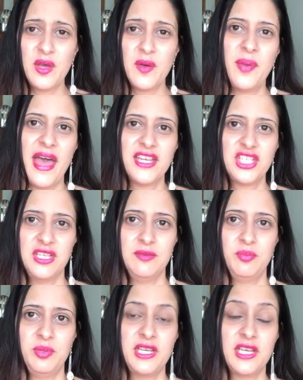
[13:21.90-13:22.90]

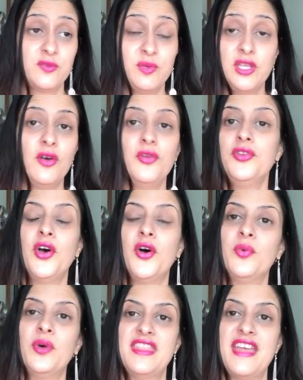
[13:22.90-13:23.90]
compassion, because we don't
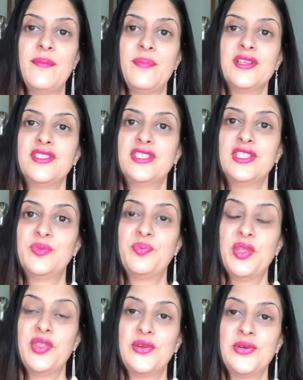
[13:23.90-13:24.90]
know what that person's
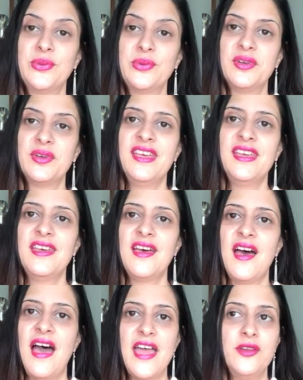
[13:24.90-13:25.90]
been through.
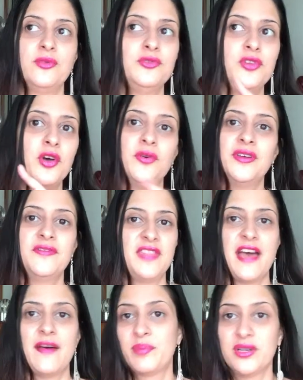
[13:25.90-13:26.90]
I don't know if
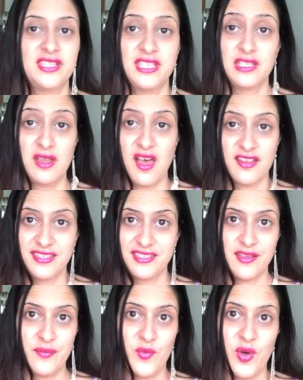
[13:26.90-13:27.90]
that person
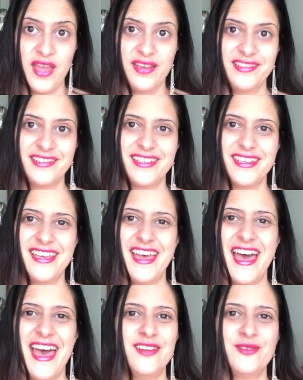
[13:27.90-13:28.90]
lost someone.
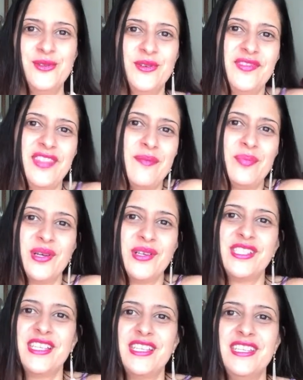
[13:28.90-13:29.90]
I don't know if that
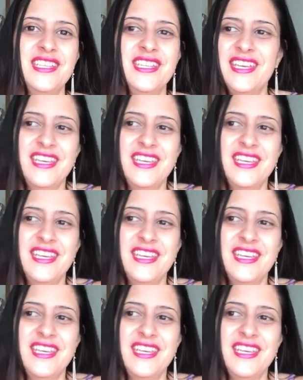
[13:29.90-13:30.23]
person,